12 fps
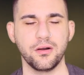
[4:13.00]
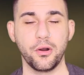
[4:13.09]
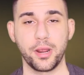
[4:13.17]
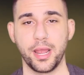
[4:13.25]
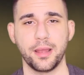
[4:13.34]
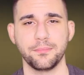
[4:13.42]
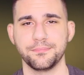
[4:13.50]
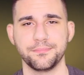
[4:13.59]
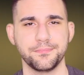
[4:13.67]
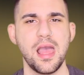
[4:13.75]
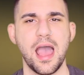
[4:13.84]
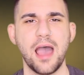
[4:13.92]
Okay.
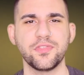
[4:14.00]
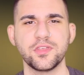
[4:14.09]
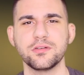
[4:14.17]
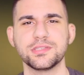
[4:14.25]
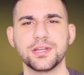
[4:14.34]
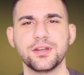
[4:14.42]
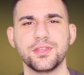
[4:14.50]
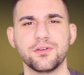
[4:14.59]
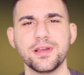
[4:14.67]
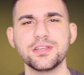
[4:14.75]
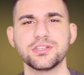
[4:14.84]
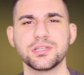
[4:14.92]
At the youth center, the
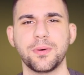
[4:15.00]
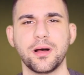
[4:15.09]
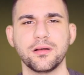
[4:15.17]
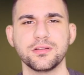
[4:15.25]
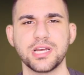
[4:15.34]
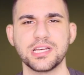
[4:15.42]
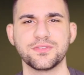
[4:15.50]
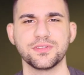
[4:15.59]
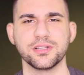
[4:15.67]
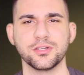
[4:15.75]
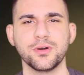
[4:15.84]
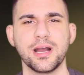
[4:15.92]
Rangers apologize for
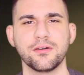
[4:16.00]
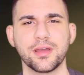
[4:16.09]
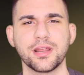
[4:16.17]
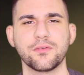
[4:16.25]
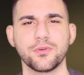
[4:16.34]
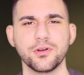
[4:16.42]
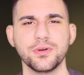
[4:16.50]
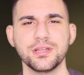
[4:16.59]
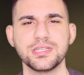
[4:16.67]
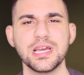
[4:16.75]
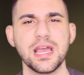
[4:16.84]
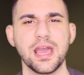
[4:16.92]
the luau getting ruined,